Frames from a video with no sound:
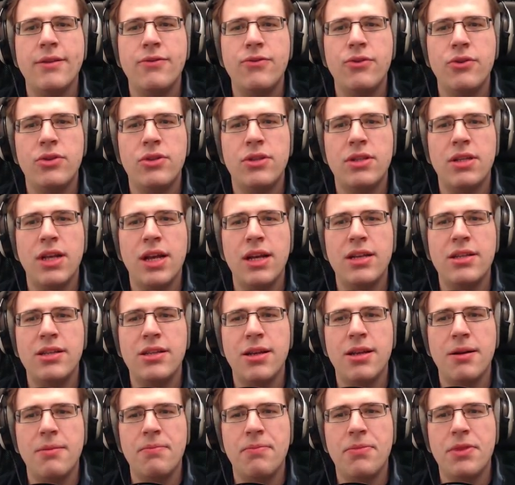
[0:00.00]
If you say
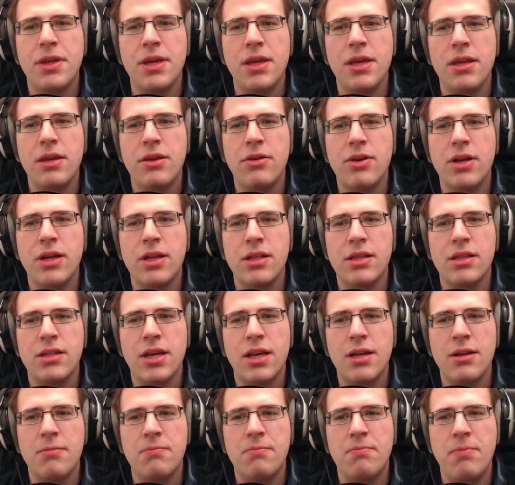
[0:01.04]
something, you can
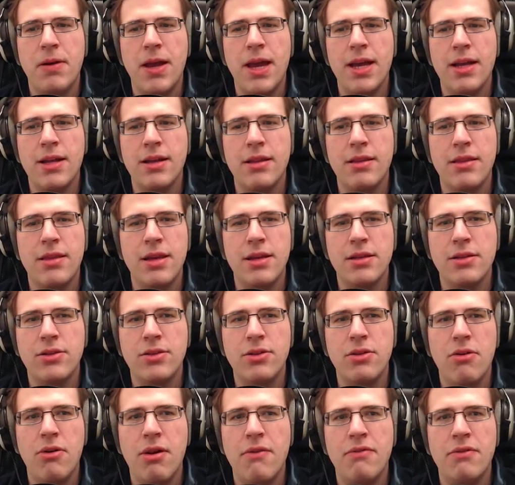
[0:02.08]
take it back and
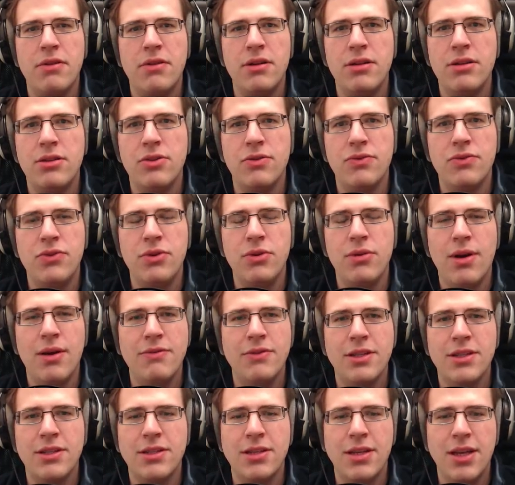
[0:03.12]
there's no evidence of you
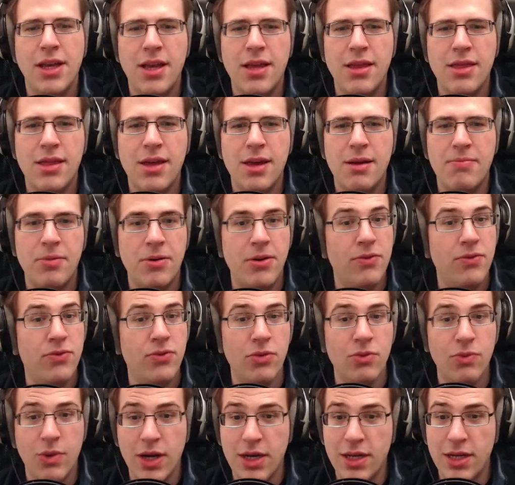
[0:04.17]
ever saying that, but if
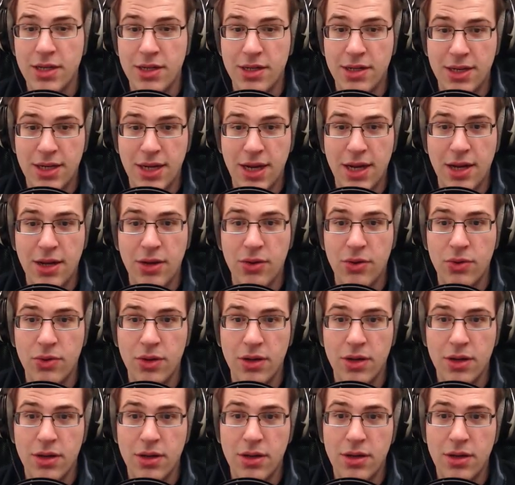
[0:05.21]
you write it down,